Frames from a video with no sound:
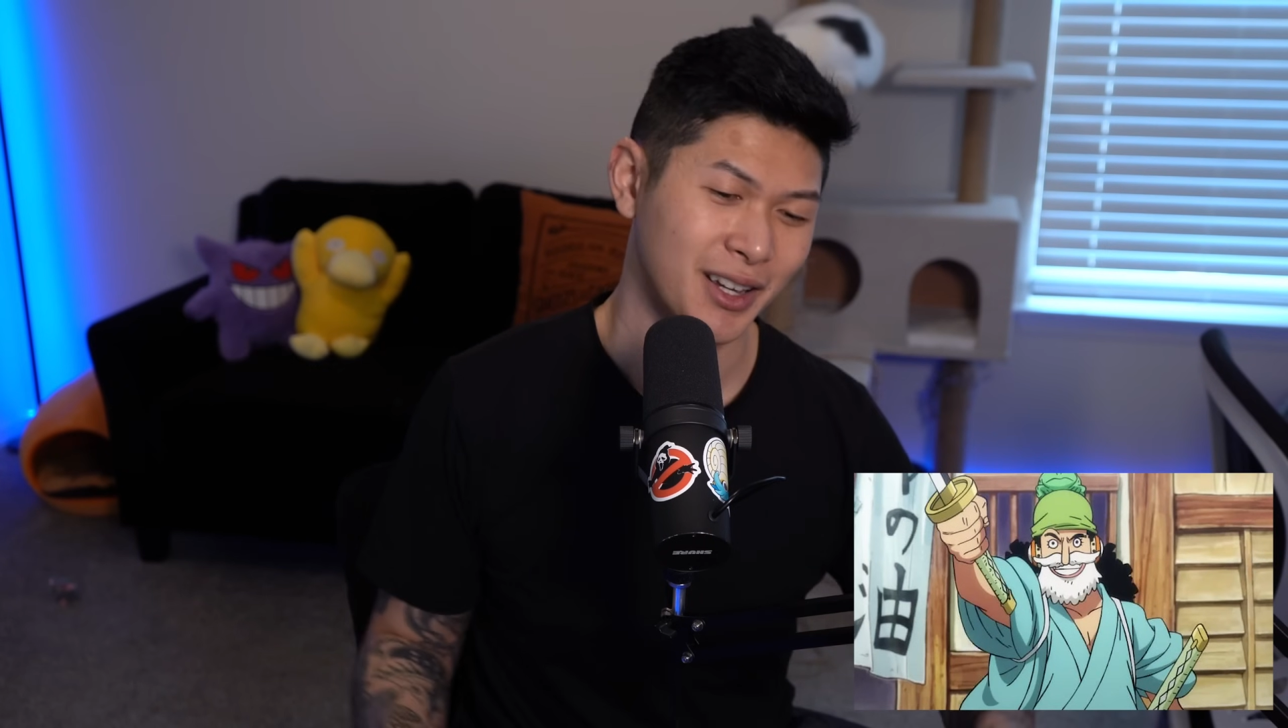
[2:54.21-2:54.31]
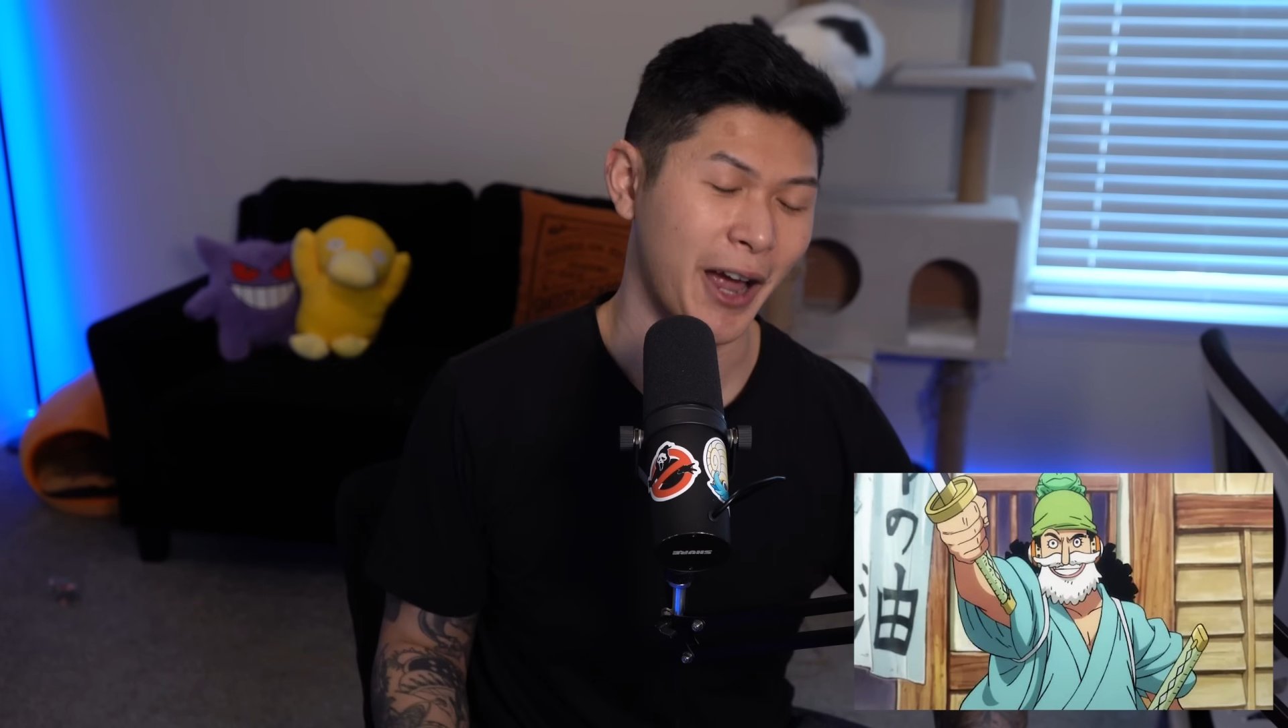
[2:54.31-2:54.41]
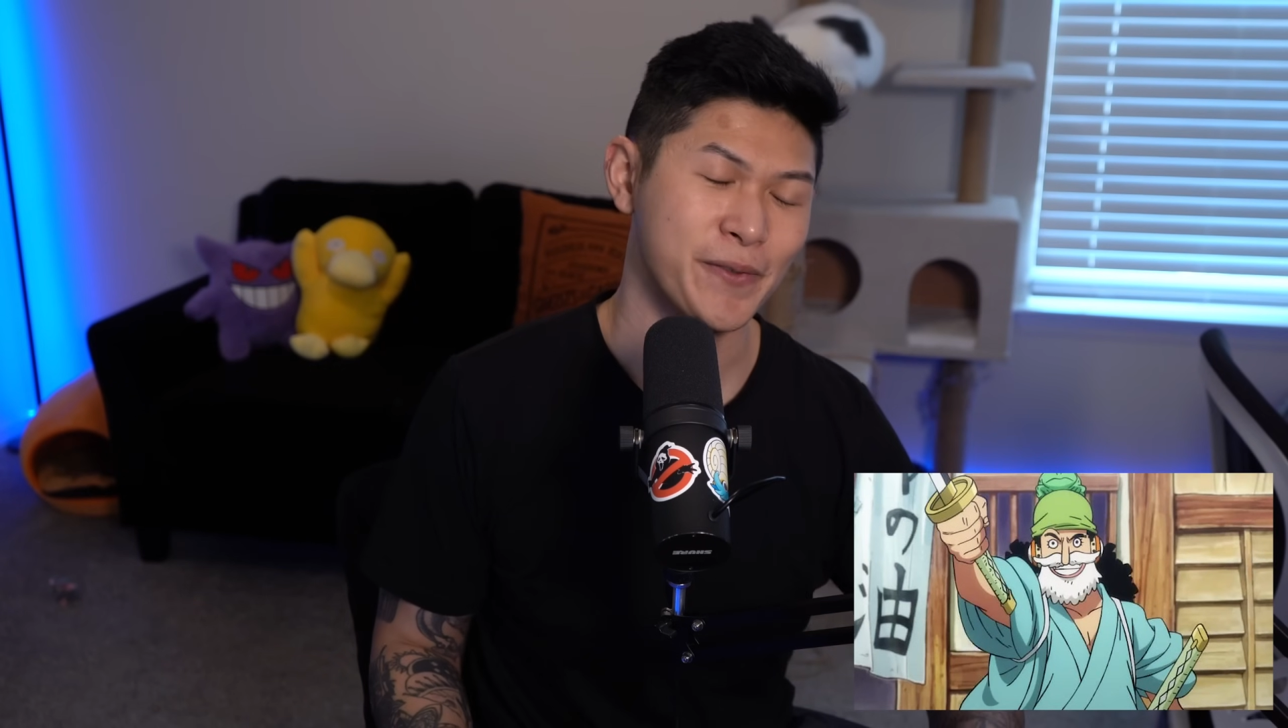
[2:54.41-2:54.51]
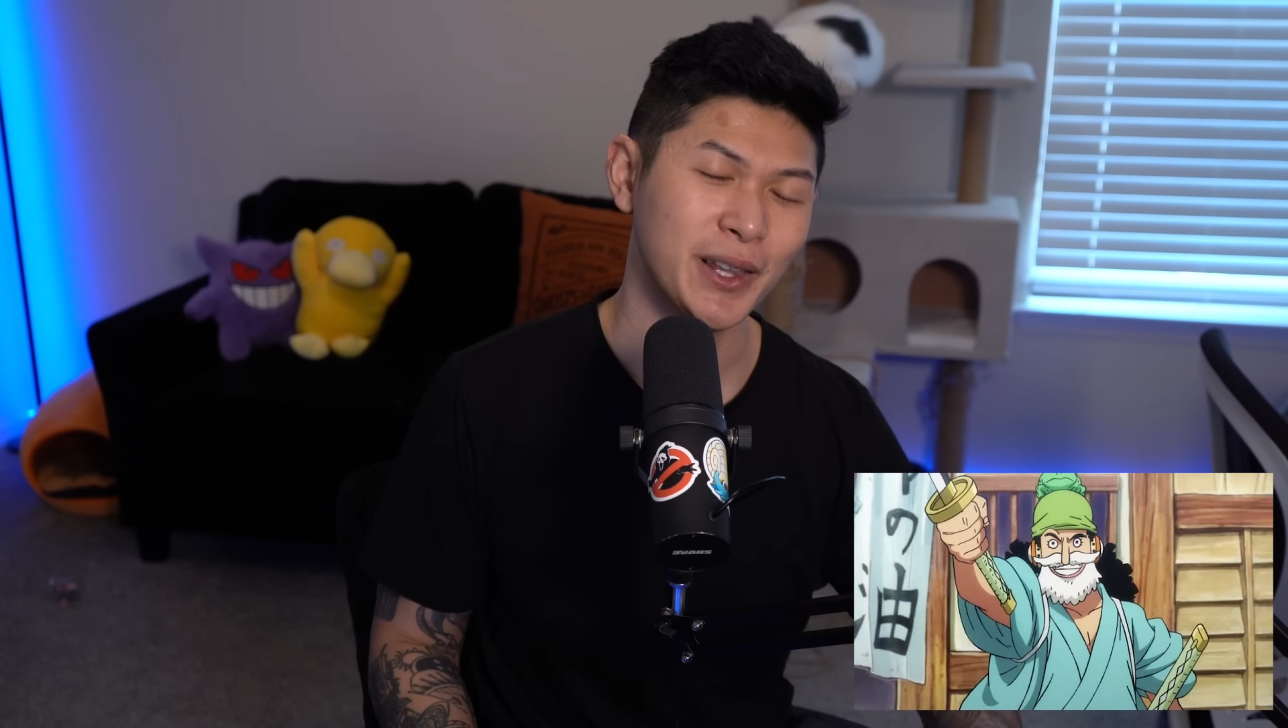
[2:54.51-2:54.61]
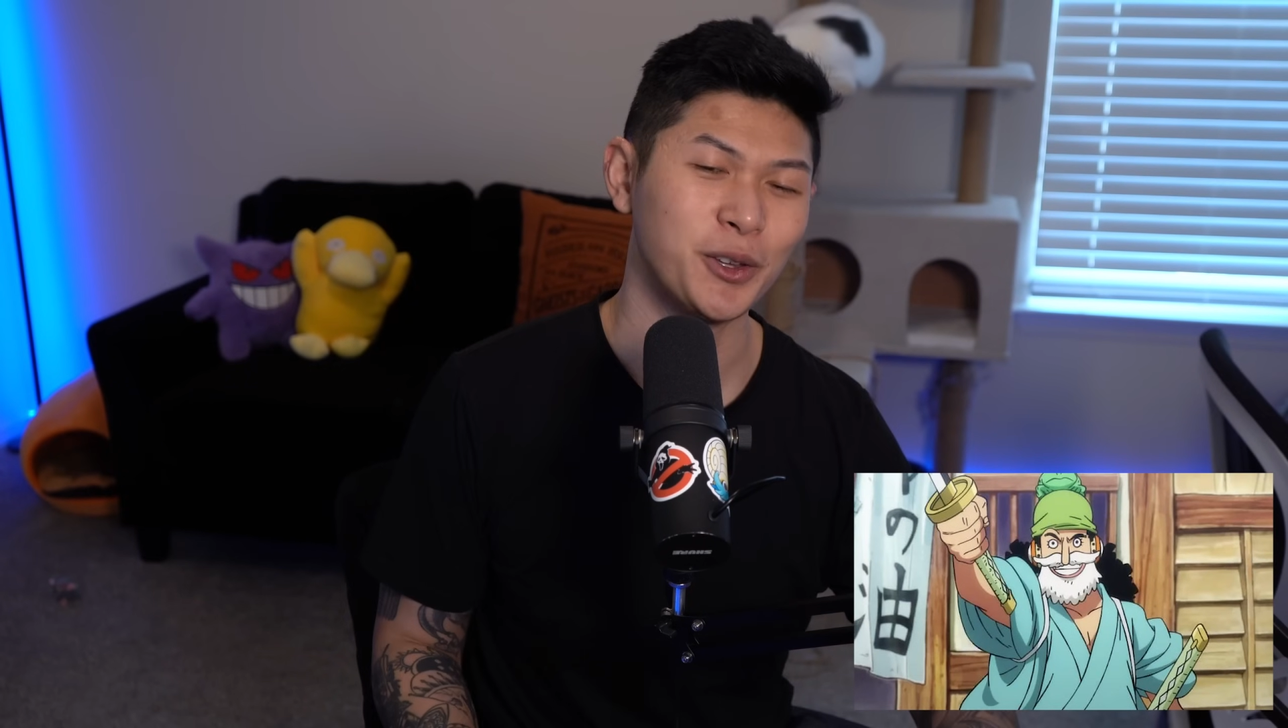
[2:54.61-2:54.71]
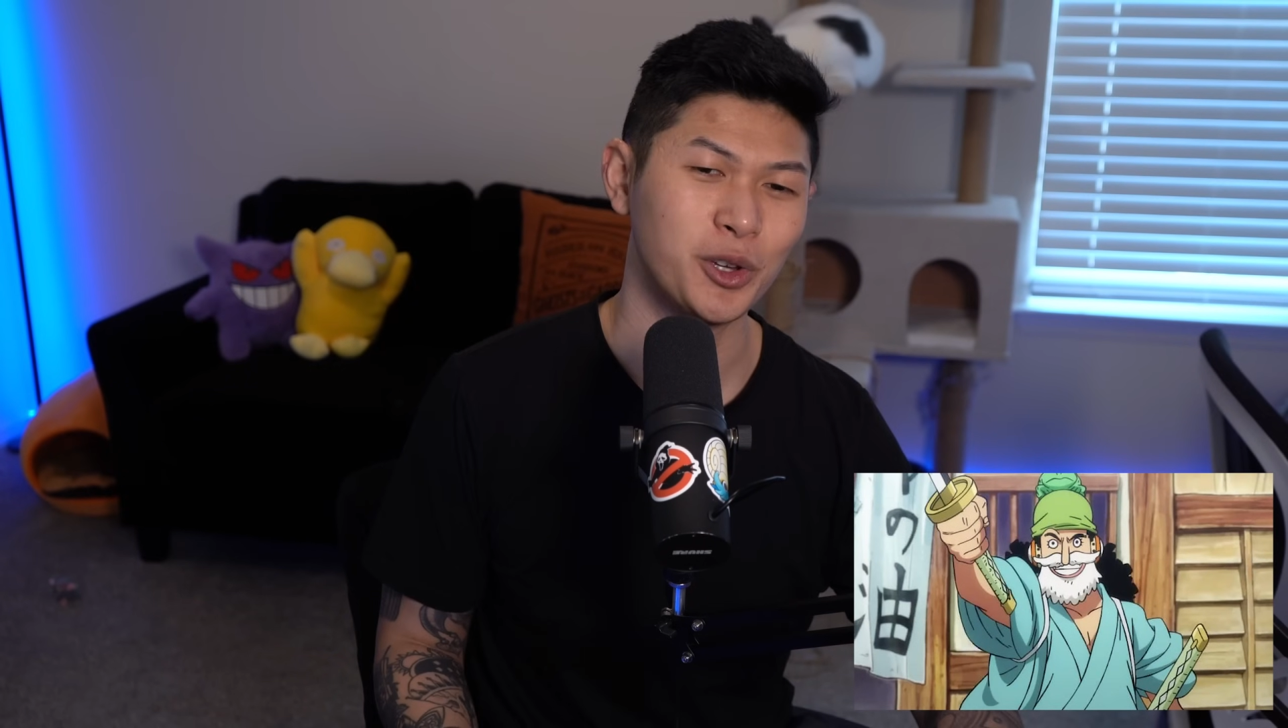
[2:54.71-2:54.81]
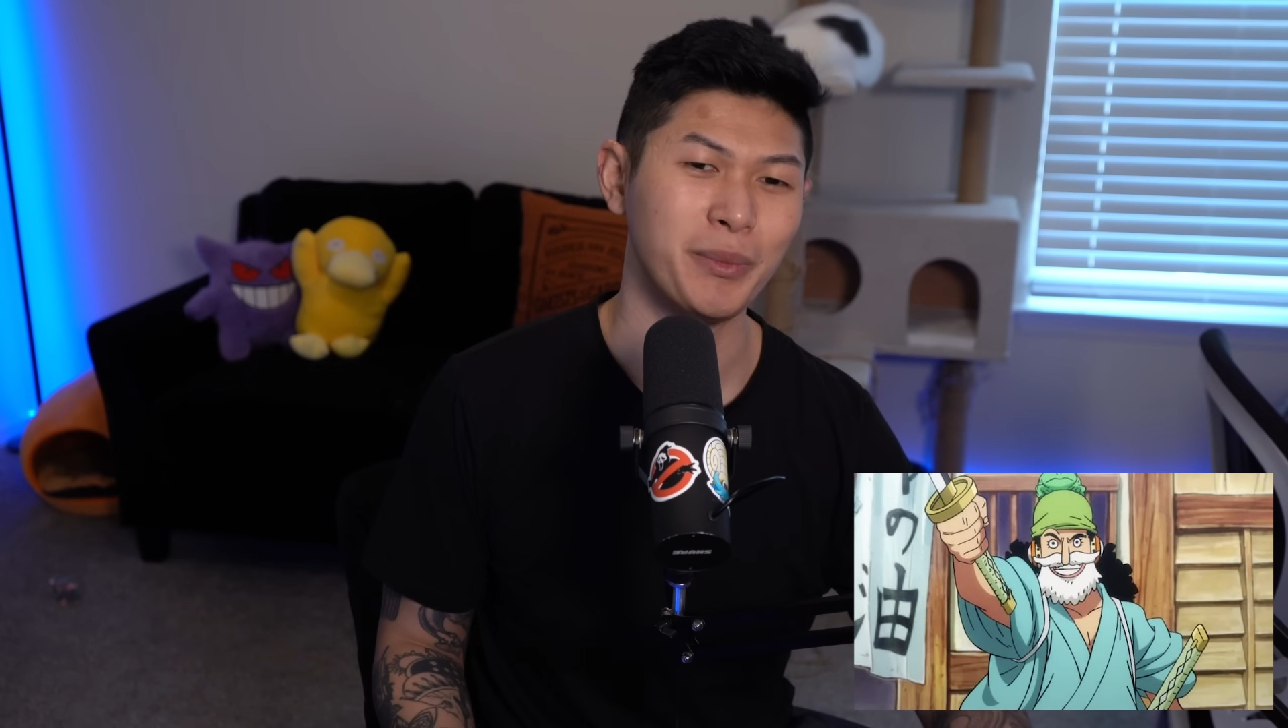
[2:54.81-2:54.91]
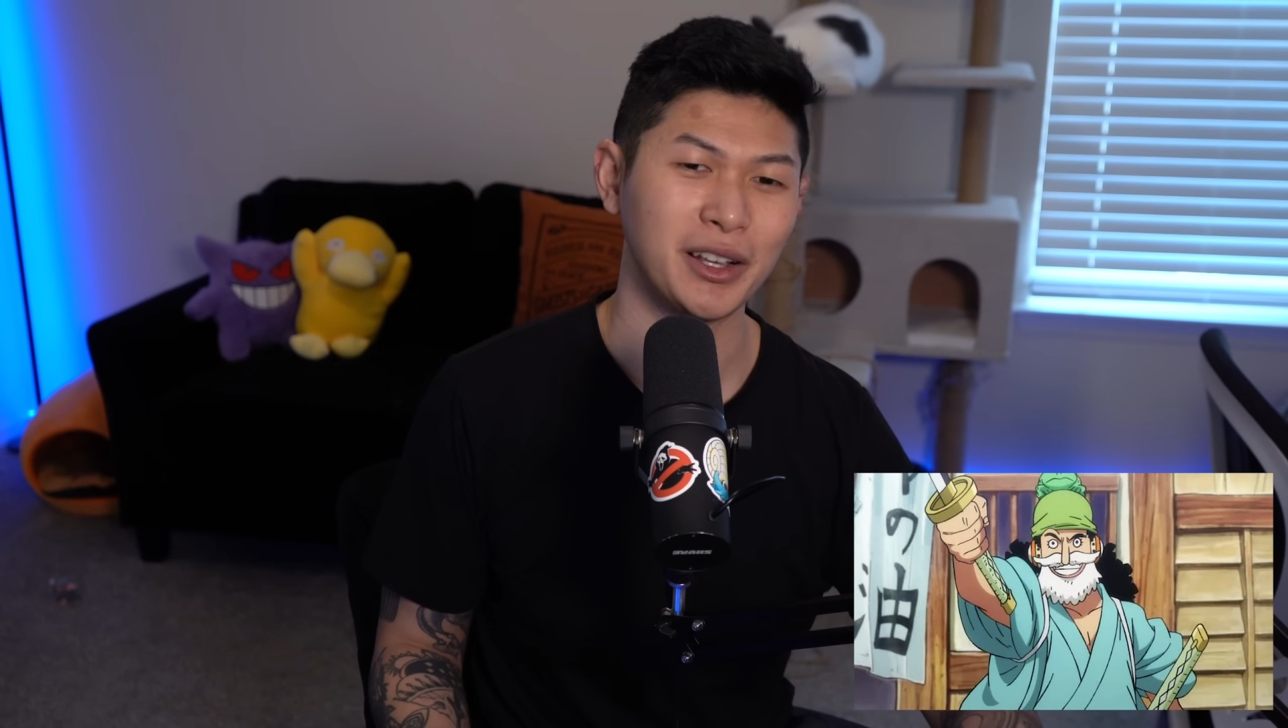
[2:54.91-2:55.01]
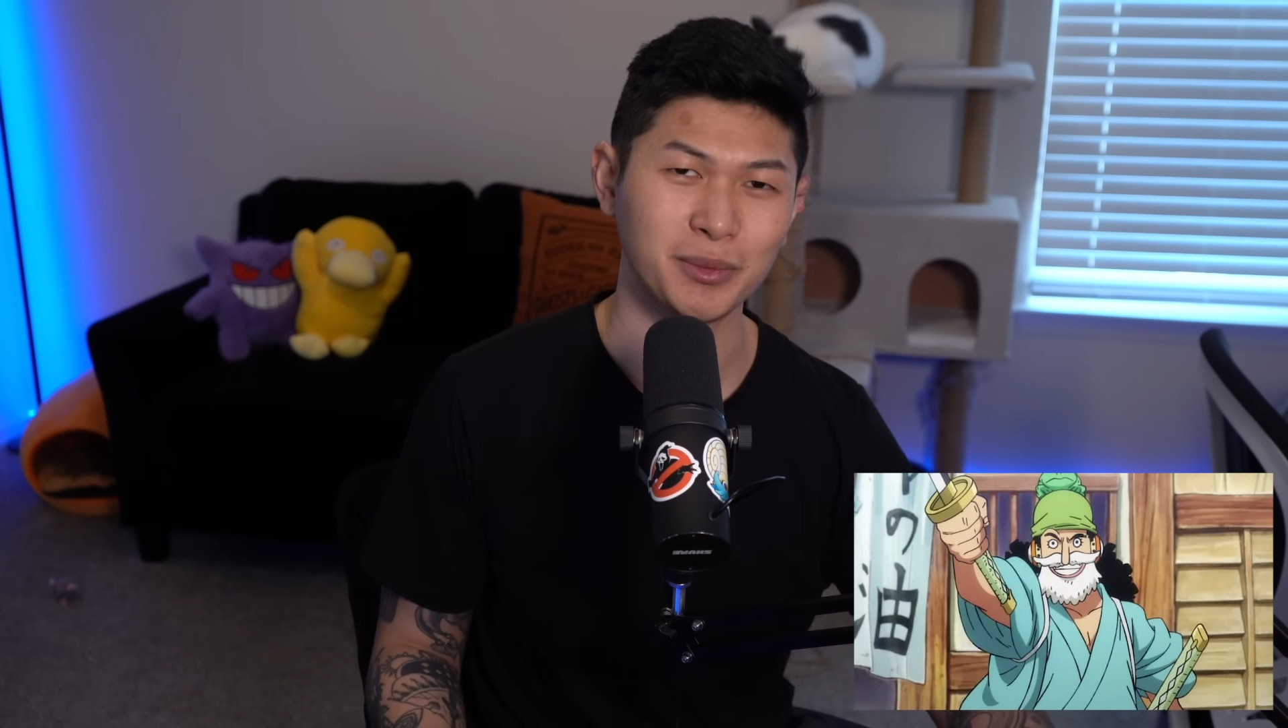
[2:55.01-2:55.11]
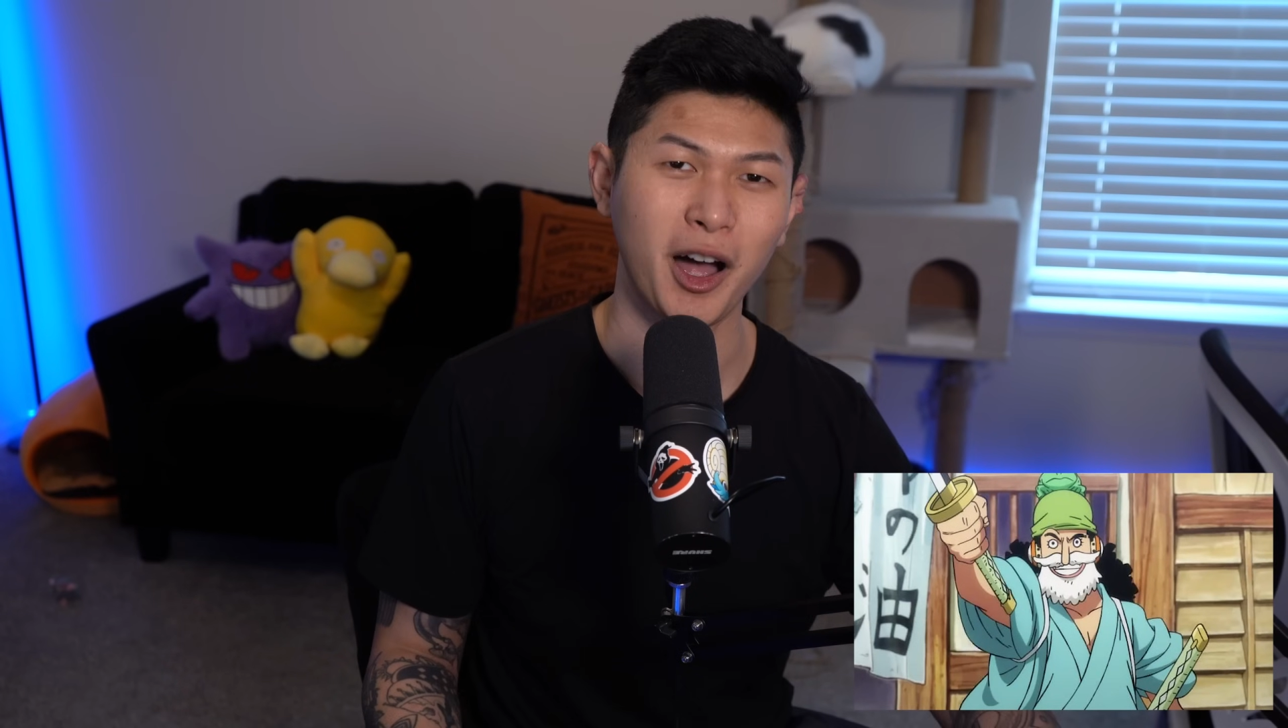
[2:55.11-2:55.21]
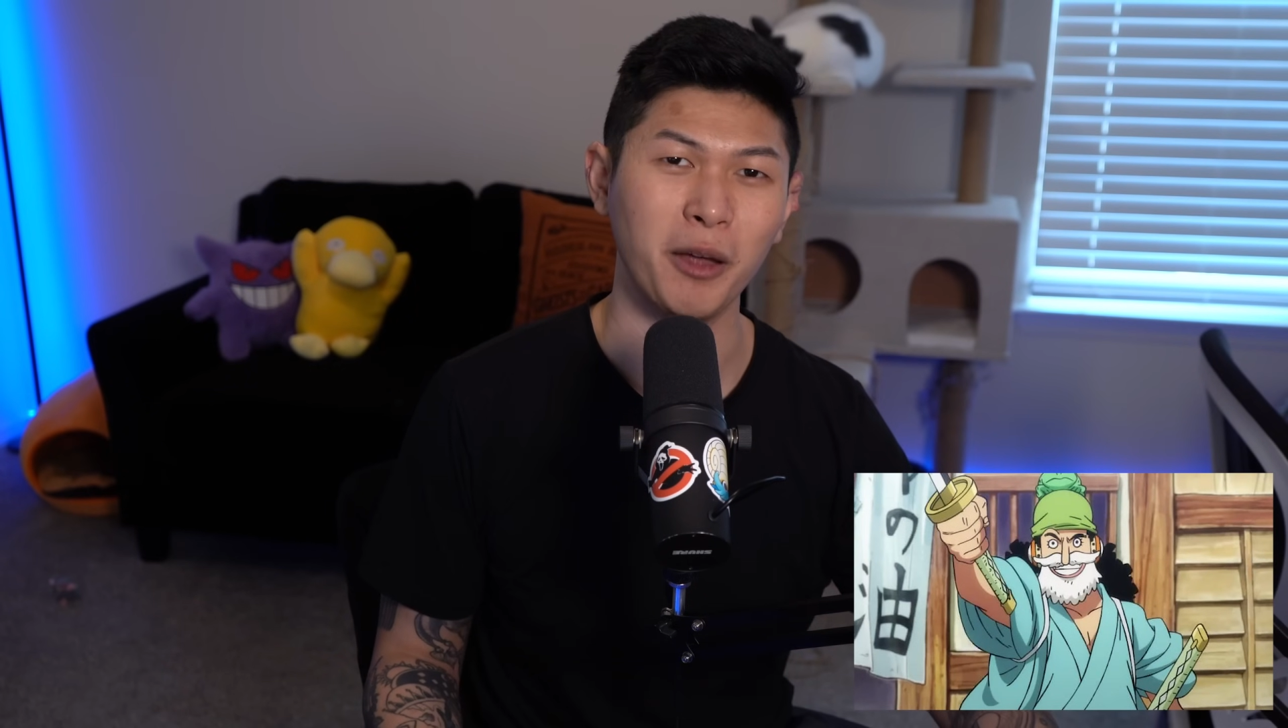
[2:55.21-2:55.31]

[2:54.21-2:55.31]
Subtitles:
I feel like you could make some